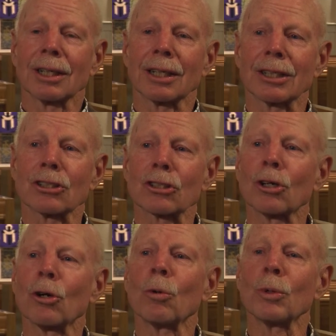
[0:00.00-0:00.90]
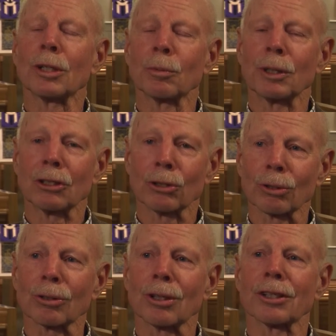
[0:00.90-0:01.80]
And so when we
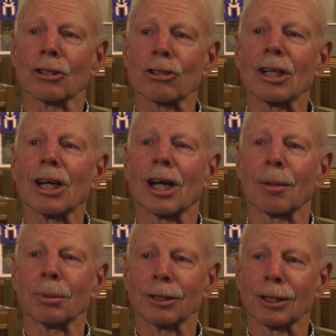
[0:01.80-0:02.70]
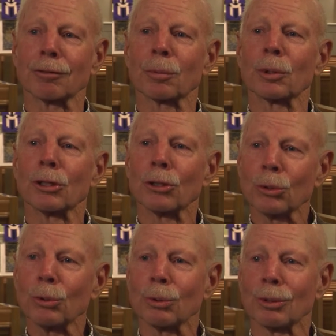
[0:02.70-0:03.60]
took on the job of a
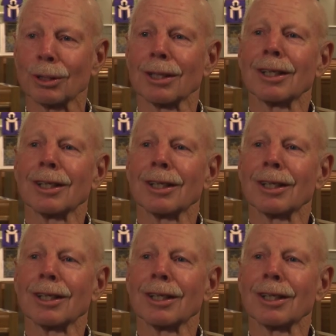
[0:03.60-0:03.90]
renewed